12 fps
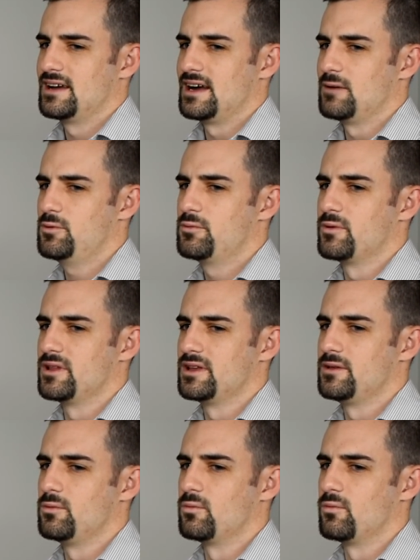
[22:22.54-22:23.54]
I would
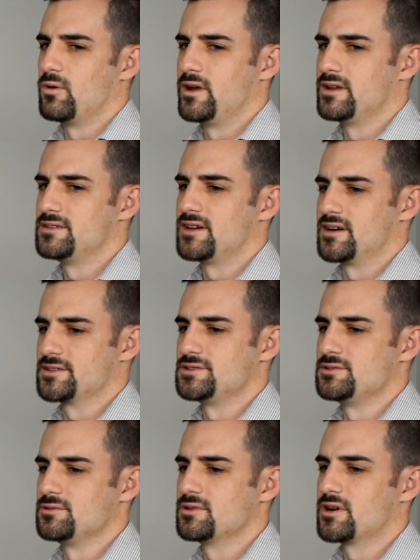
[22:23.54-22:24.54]
really want to talk
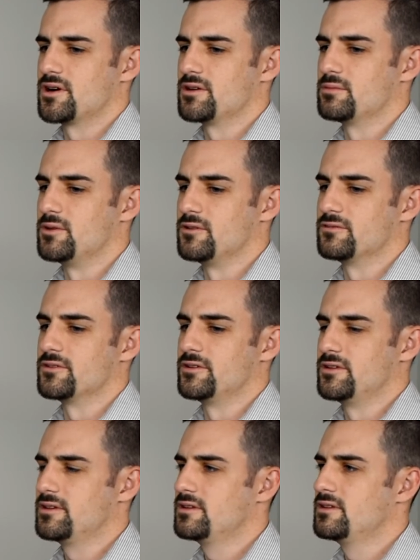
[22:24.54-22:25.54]
to Carter Beauford